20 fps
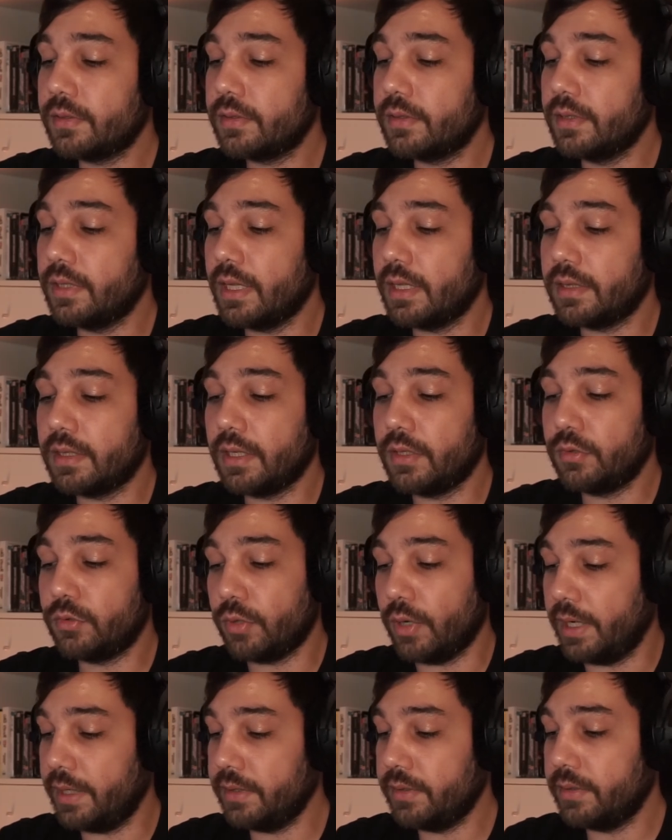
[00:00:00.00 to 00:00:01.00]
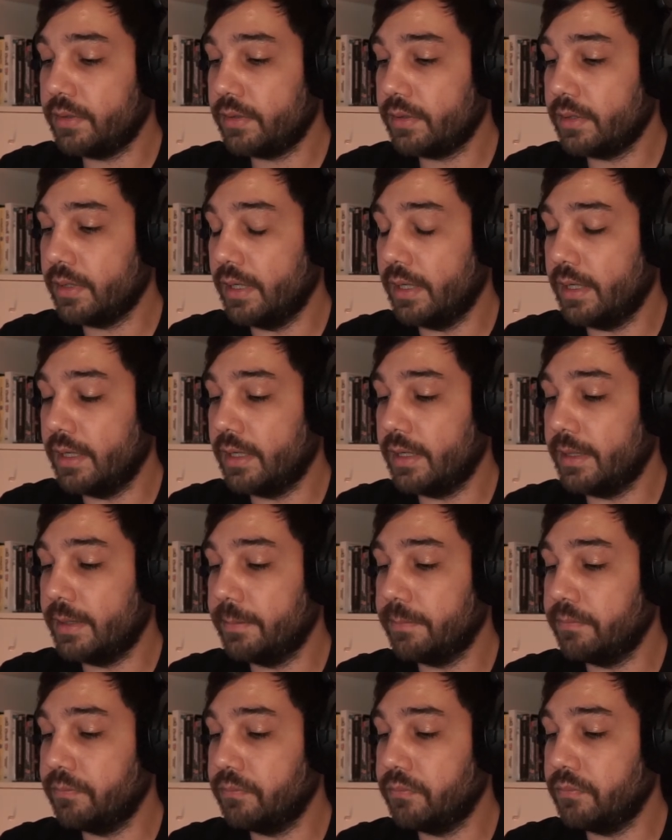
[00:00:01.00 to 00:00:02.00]
that I tried.
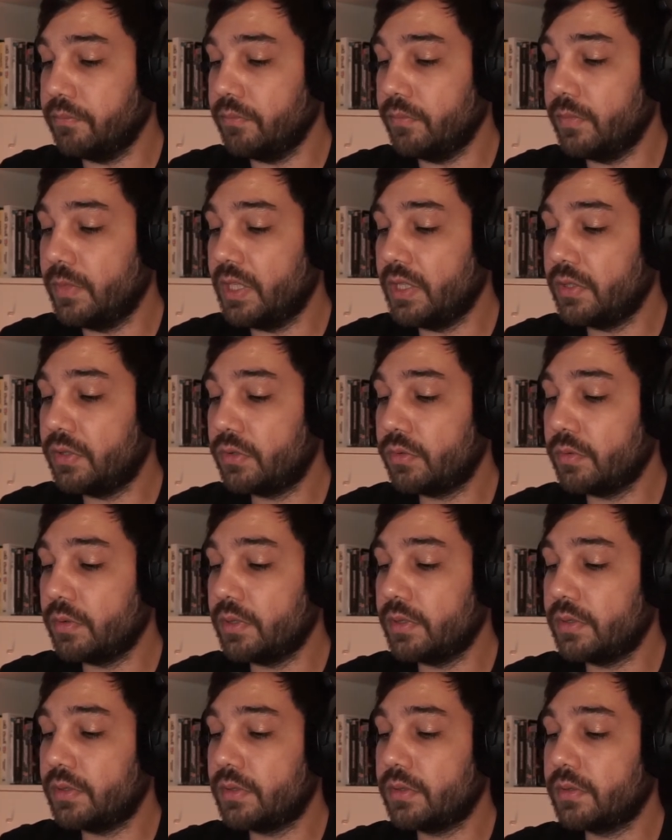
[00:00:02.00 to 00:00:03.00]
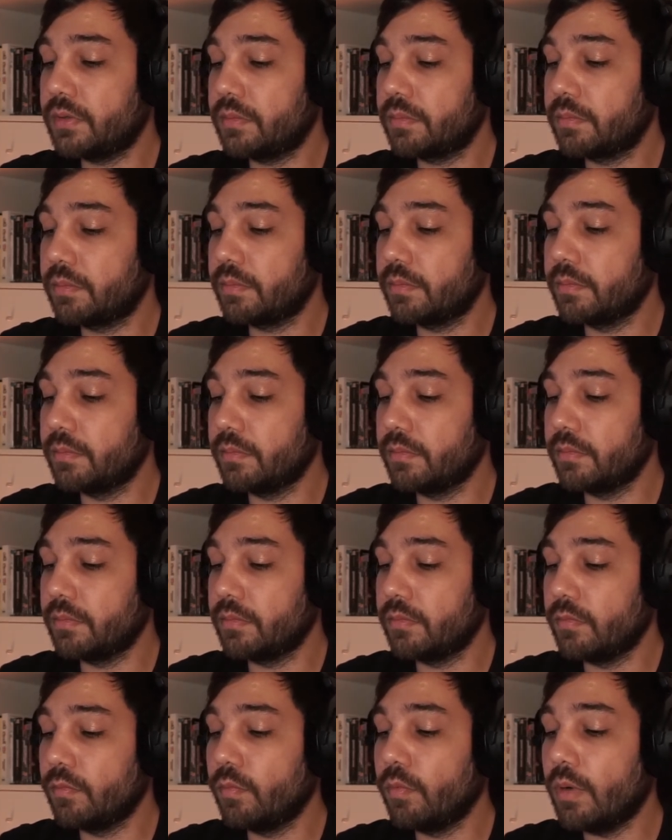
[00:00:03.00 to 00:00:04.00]
This was
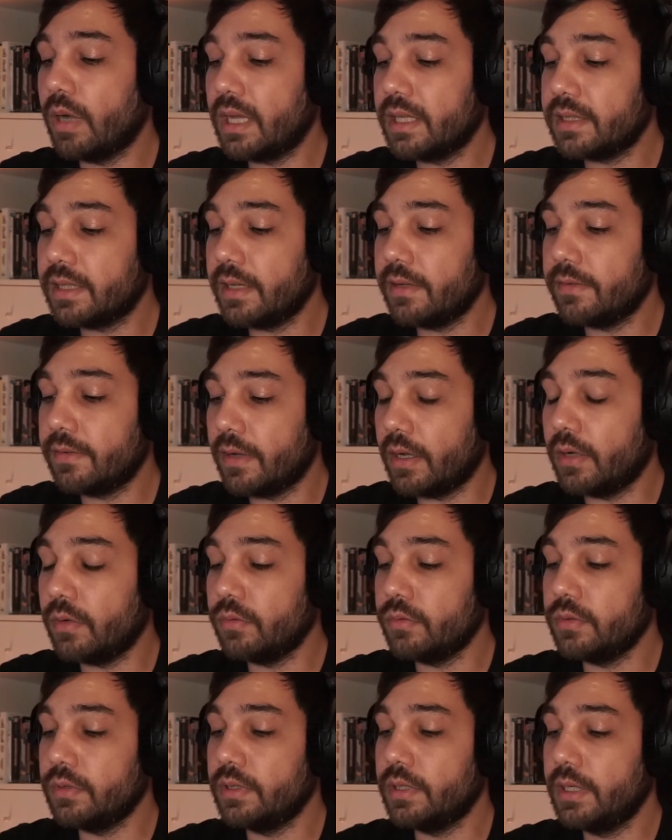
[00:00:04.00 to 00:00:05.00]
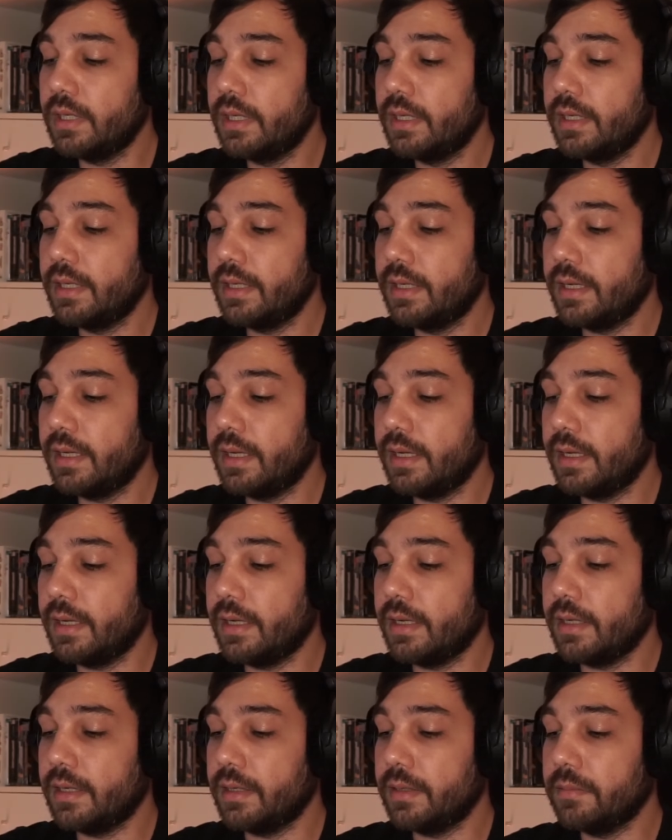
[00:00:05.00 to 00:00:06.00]
what I found
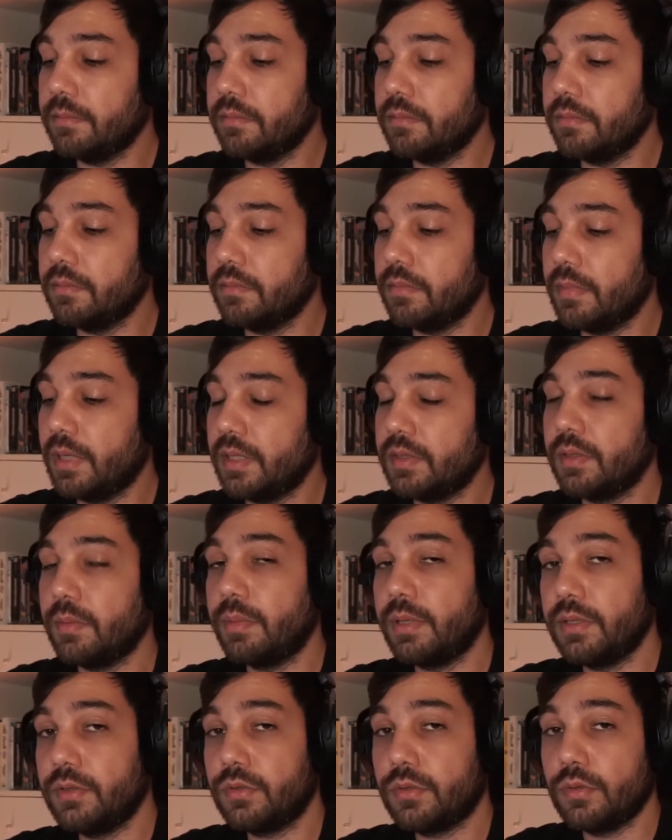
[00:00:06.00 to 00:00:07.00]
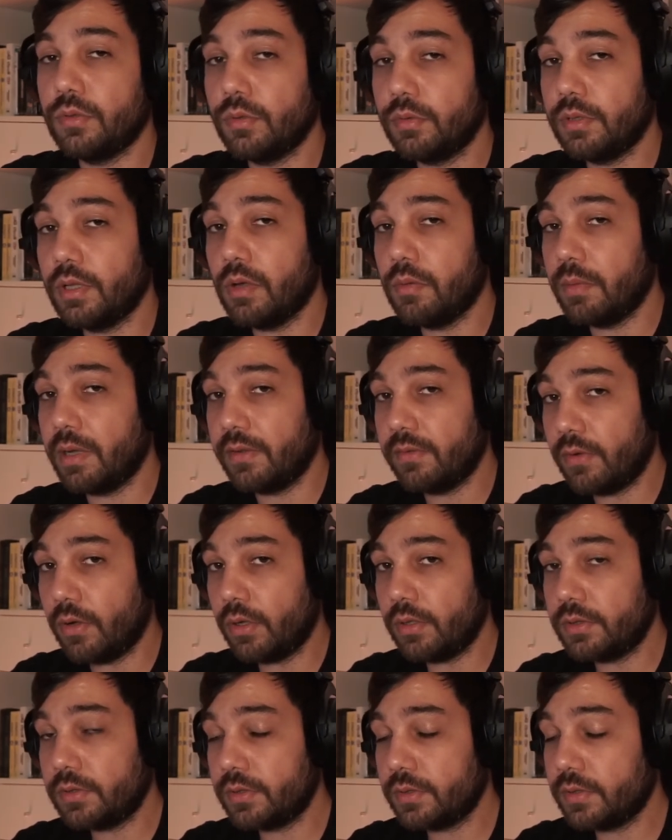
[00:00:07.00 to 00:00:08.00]
as a place to note down my
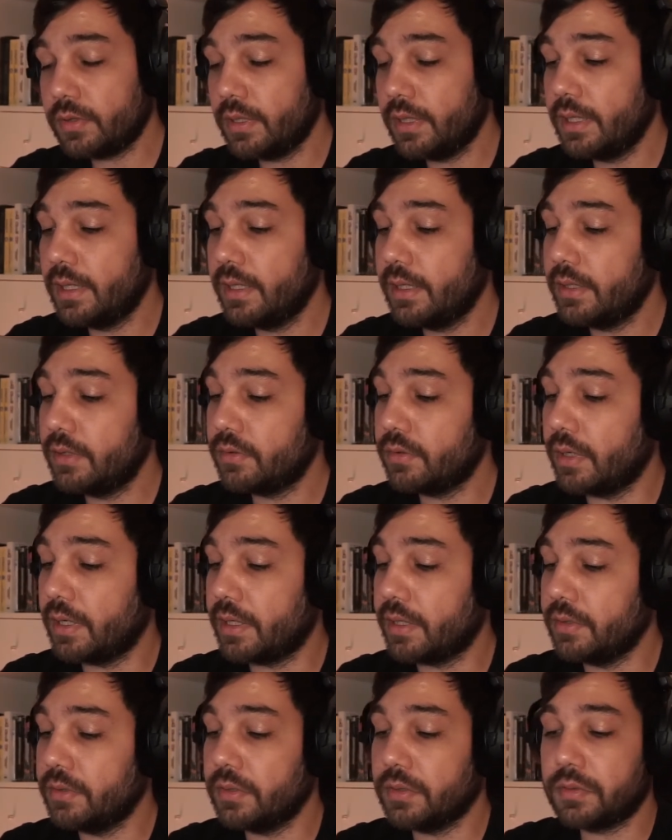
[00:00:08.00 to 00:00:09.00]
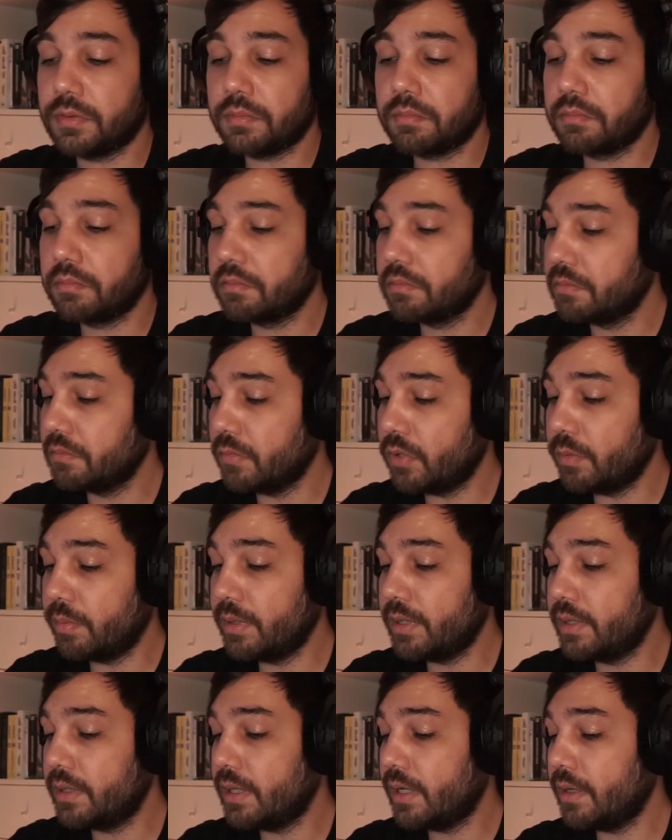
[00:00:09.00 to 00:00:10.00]
thoughts. So I can just
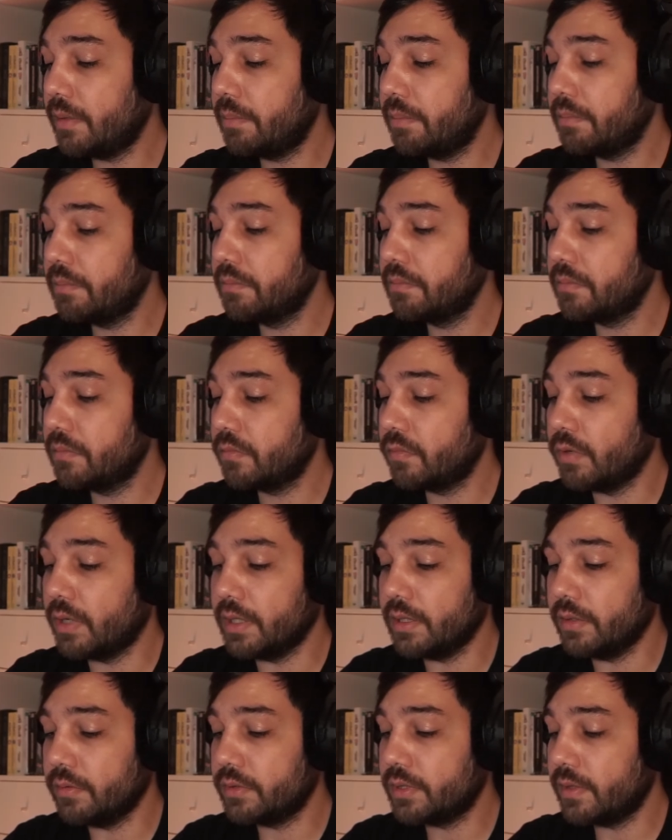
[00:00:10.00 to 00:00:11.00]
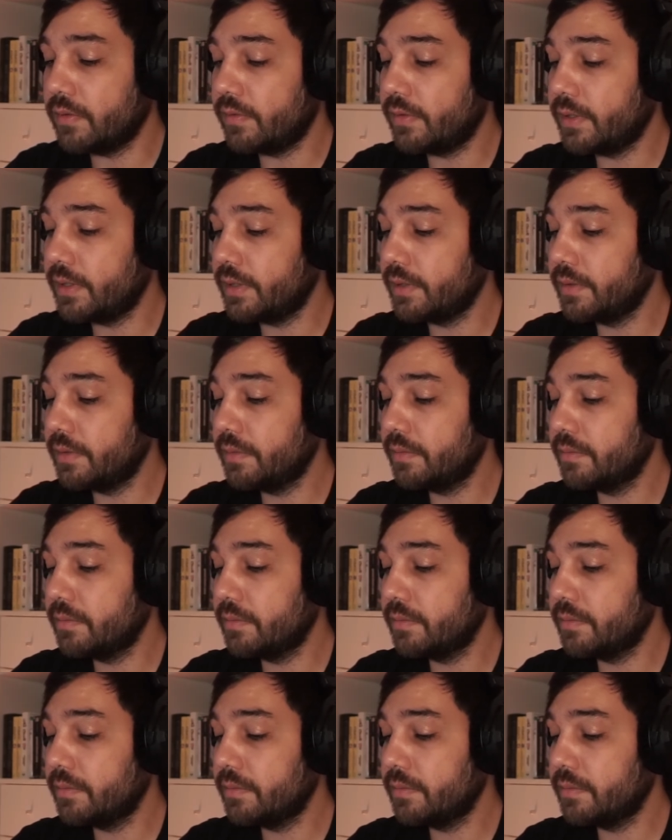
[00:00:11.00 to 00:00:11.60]
open it up, write down something,